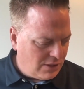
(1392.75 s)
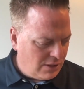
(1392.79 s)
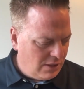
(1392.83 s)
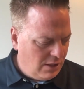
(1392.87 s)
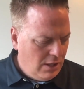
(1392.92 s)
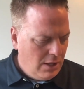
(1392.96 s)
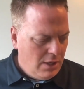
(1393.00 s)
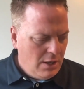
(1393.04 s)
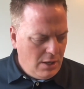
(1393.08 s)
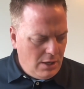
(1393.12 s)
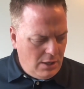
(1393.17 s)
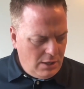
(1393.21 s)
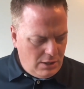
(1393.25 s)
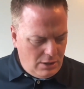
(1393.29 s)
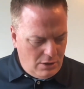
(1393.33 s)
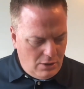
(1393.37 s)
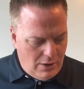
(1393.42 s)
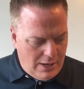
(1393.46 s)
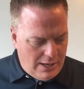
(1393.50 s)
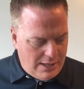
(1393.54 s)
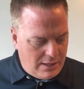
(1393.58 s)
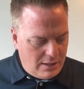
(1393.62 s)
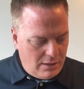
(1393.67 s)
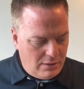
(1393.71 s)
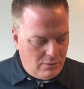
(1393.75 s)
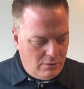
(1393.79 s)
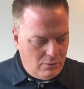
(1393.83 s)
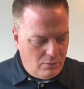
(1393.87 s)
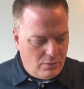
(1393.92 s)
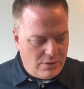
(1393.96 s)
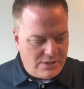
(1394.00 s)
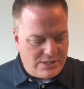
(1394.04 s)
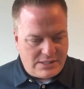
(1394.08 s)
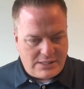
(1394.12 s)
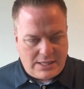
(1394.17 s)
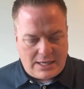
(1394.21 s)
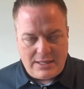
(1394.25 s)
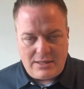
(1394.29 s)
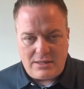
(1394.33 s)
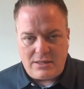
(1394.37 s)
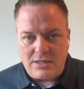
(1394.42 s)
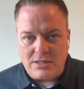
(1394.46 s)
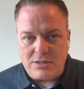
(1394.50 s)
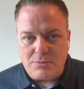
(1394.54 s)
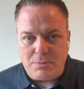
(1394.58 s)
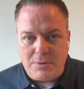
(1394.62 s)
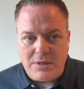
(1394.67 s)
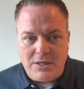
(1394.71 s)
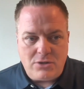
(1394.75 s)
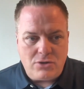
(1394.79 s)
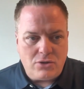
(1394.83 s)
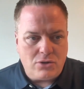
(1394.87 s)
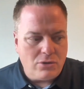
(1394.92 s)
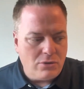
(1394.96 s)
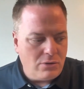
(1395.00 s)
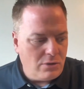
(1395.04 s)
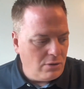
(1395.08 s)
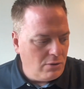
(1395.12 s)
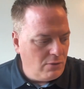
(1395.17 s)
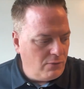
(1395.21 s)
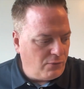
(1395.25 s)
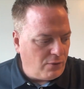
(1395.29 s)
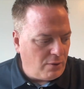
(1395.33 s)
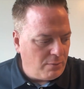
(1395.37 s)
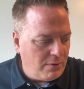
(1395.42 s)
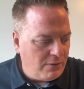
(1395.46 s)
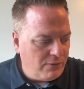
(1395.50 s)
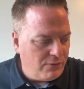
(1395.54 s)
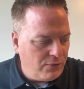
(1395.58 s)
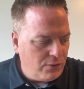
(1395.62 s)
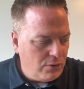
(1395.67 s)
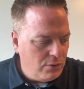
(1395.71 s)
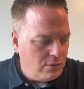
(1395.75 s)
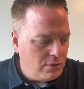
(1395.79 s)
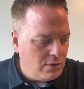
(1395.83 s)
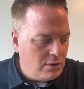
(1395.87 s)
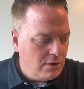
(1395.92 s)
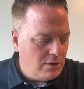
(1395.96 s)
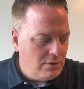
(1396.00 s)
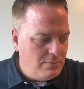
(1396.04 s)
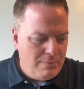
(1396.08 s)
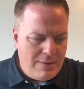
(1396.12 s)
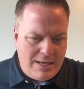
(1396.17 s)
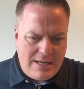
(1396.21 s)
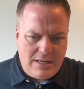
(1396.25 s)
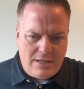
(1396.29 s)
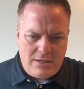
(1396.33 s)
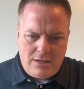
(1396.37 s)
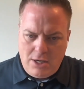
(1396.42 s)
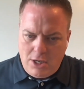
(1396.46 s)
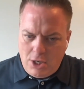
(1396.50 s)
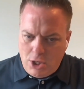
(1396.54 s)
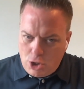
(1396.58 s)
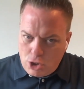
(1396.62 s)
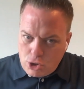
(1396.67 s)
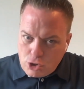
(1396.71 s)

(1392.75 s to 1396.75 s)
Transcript: And, you know, I can recite the speech to you from A Few Good Men.